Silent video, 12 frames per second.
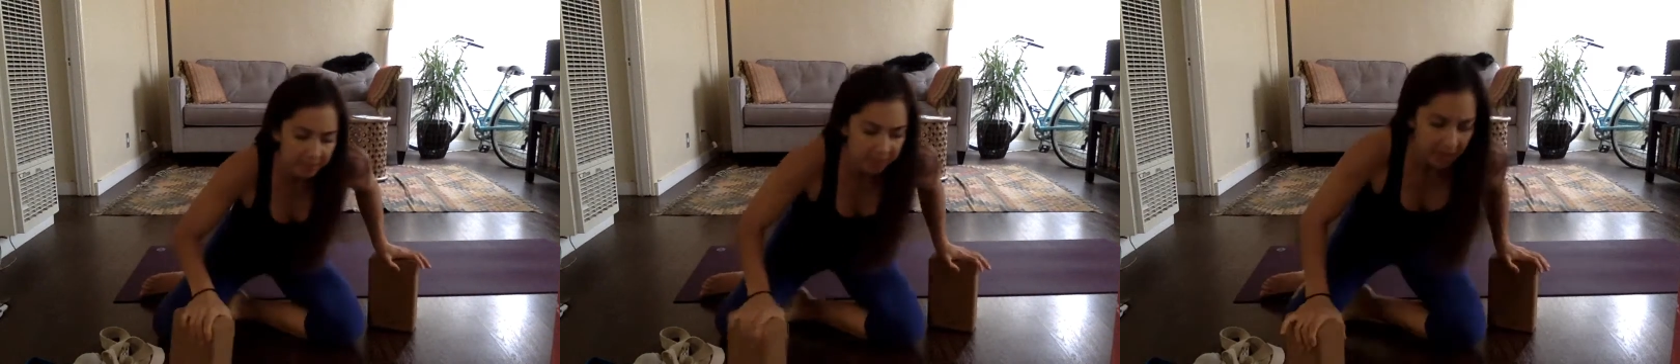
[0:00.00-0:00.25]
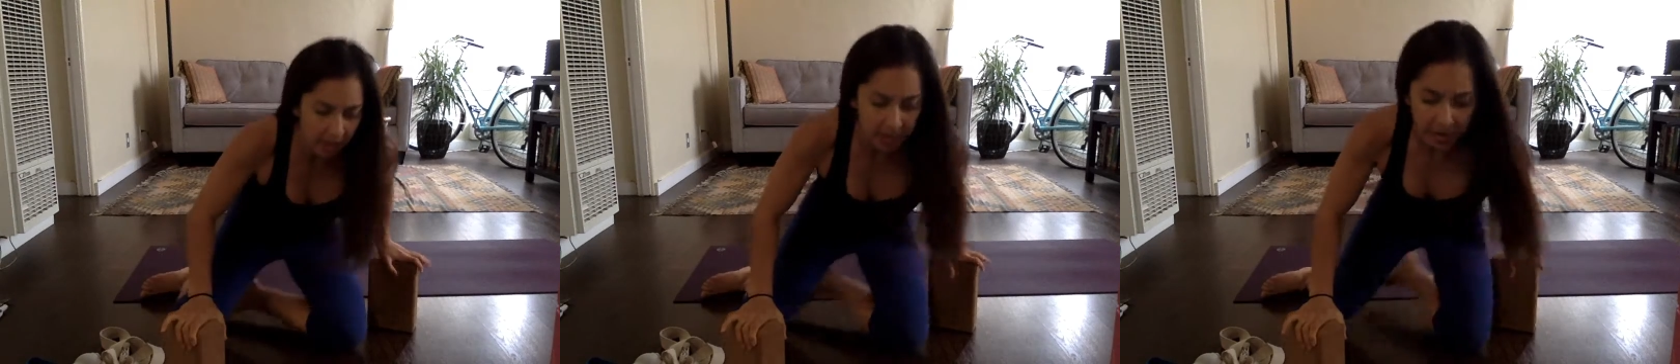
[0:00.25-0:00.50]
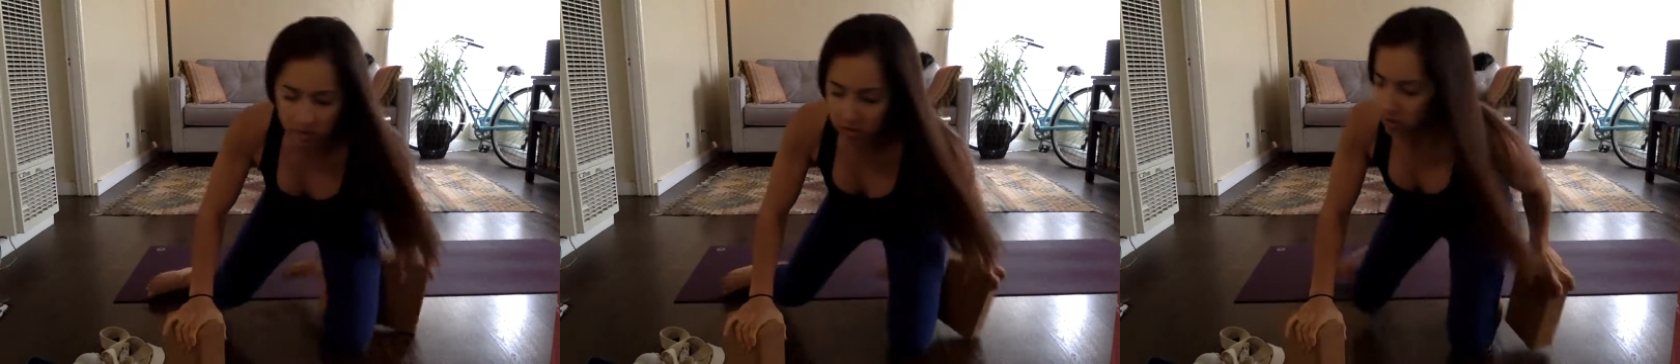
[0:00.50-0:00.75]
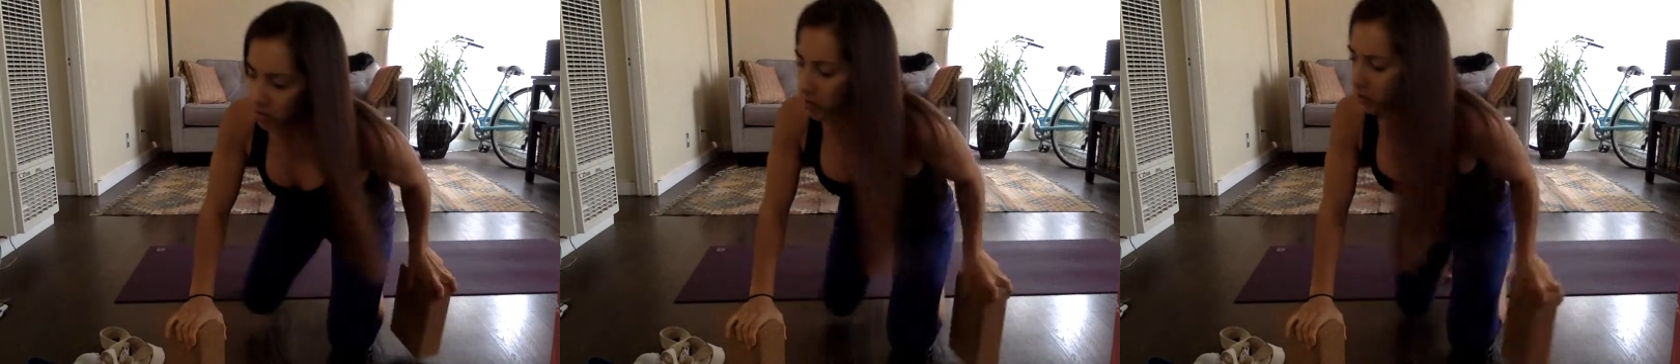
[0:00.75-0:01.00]
come
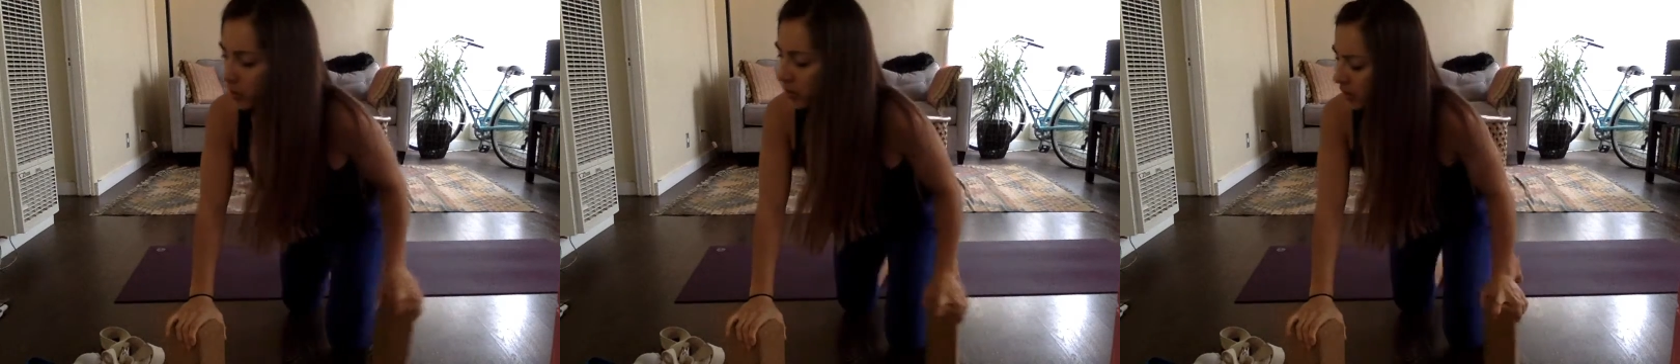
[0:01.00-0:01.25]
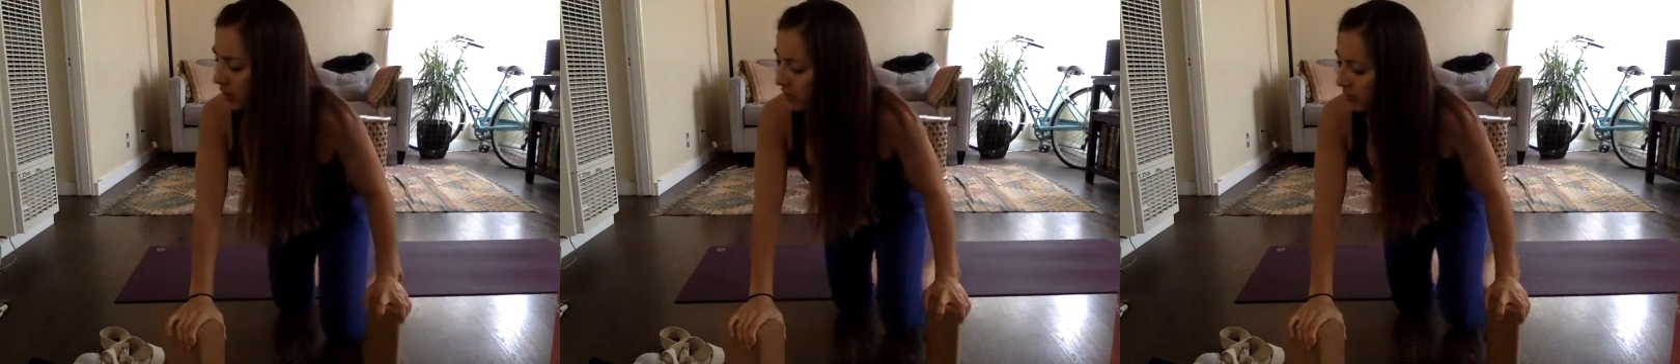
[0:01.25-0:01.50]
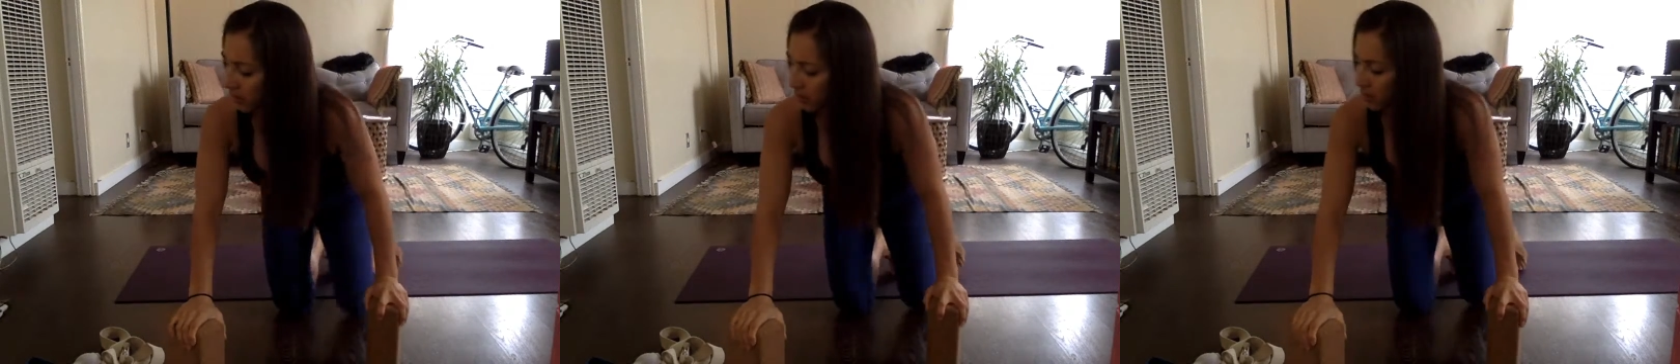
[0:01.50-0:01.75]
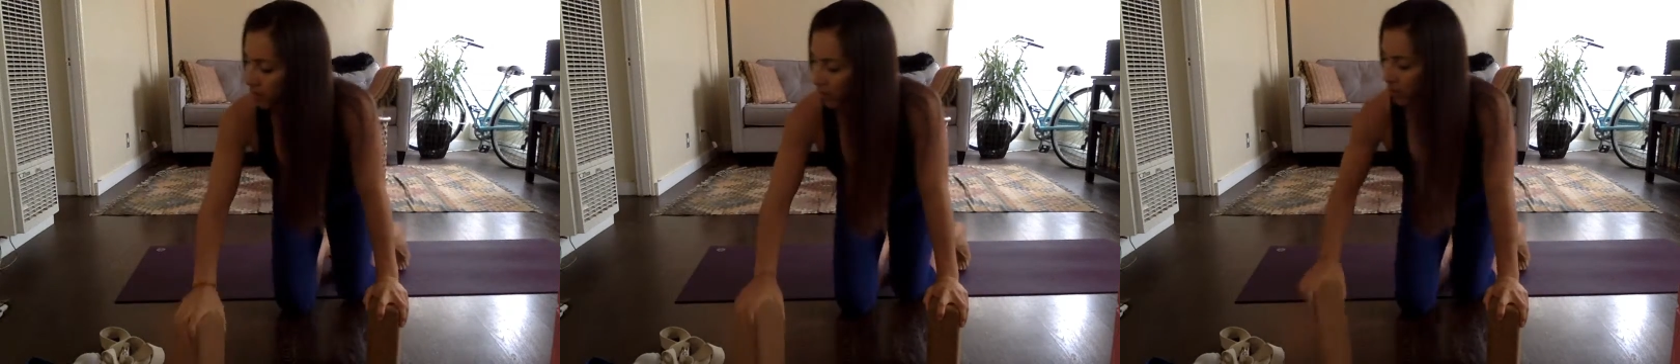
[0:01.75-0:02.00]
into
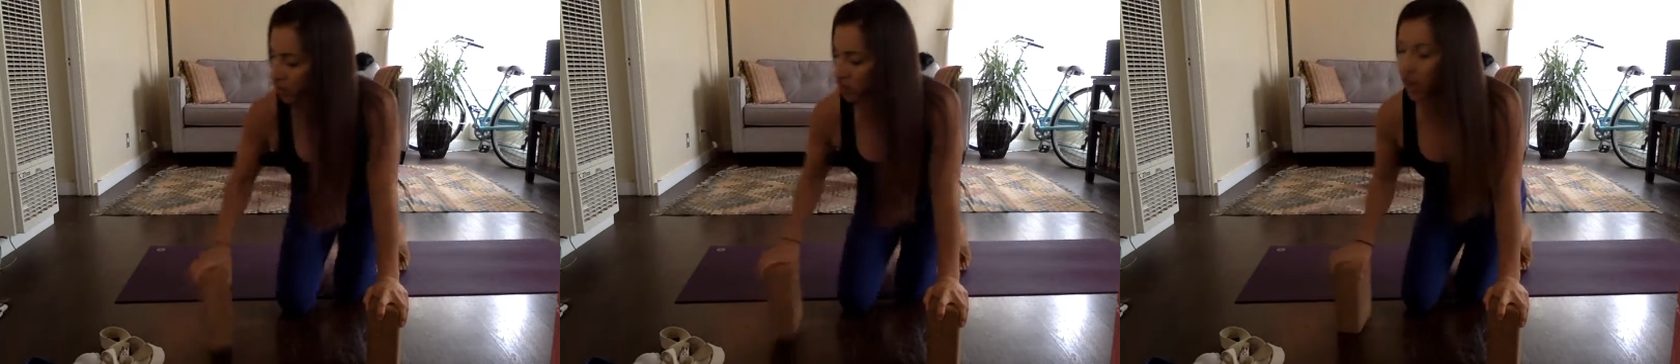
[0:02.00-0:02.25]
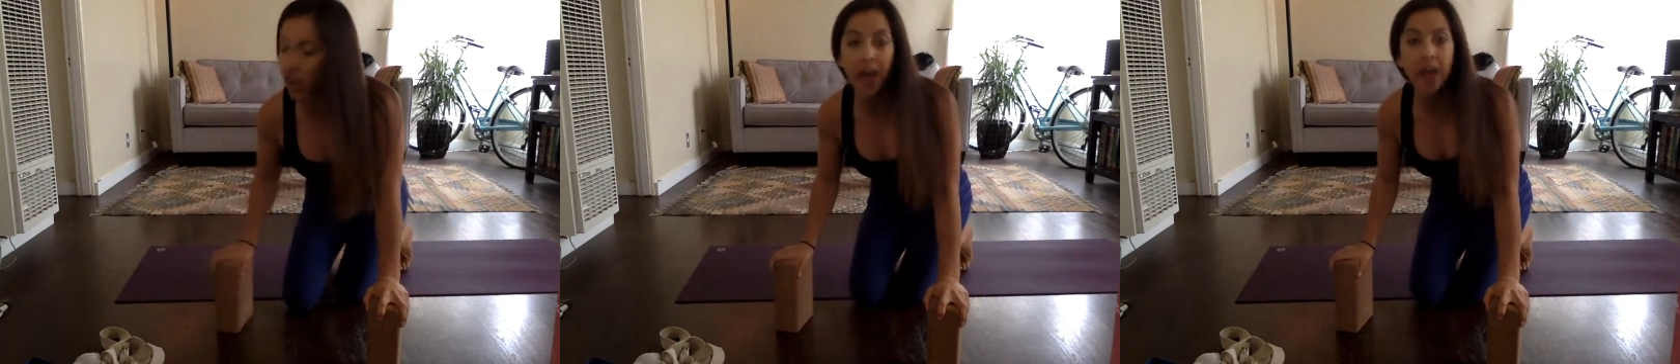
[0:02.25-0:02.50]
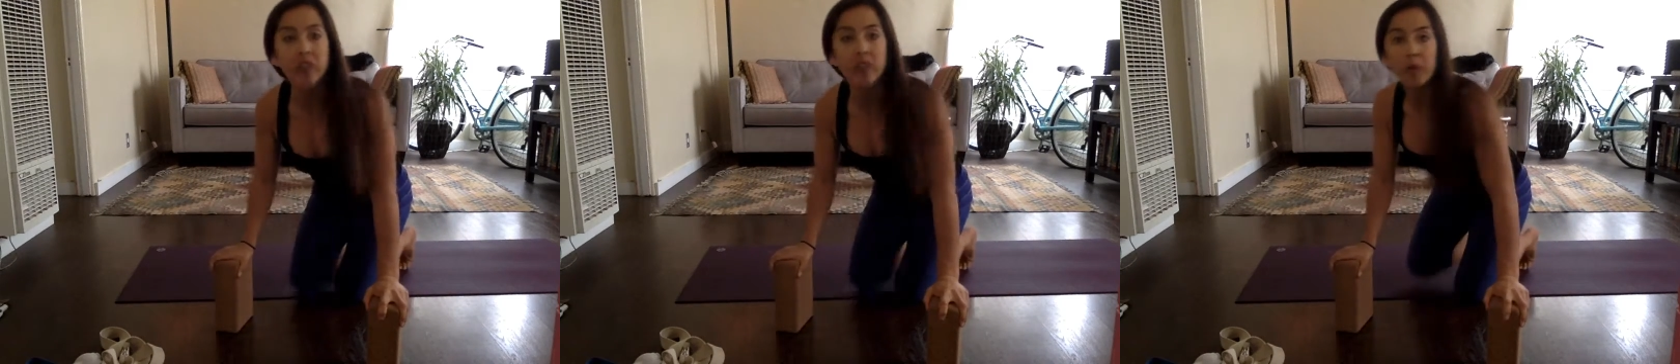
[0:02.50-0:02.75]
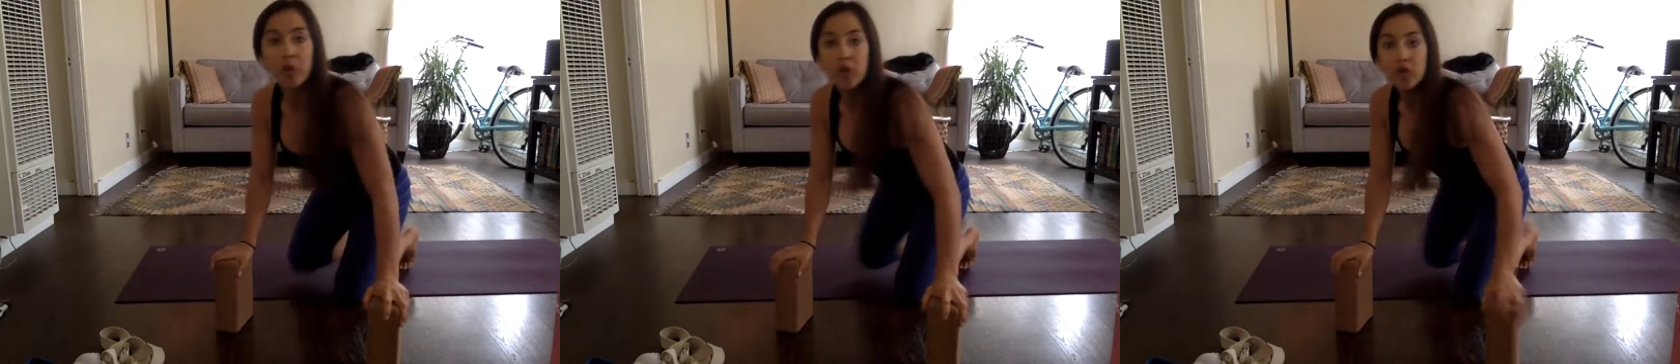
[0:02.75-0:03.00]
like a child's
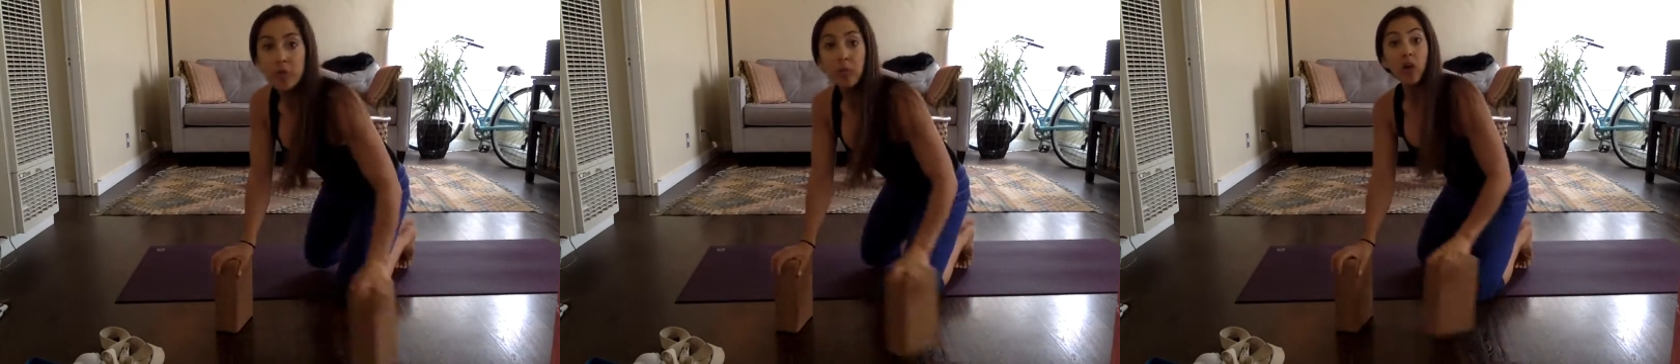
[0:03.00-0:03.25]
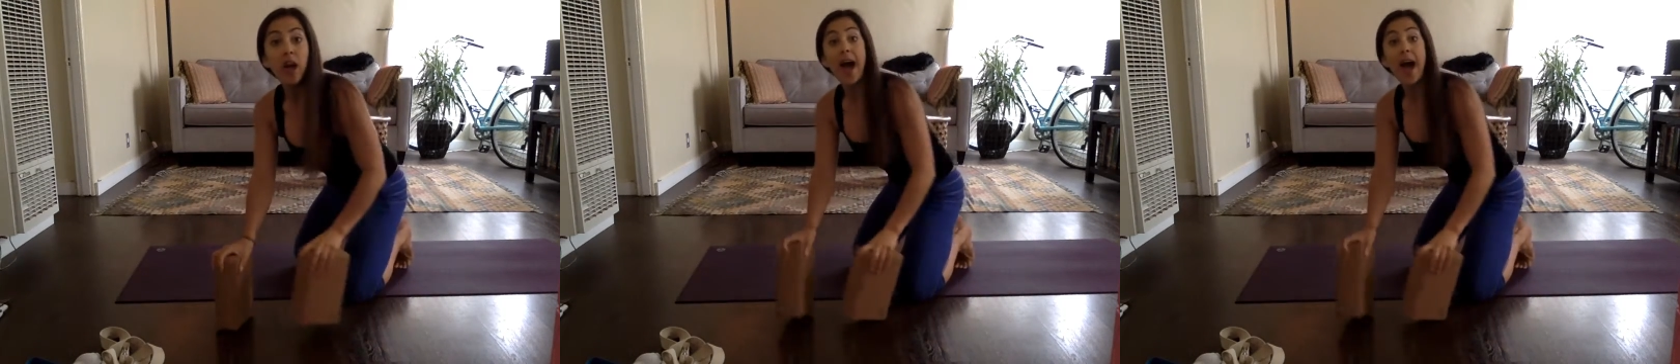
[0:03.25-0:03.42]
pose, more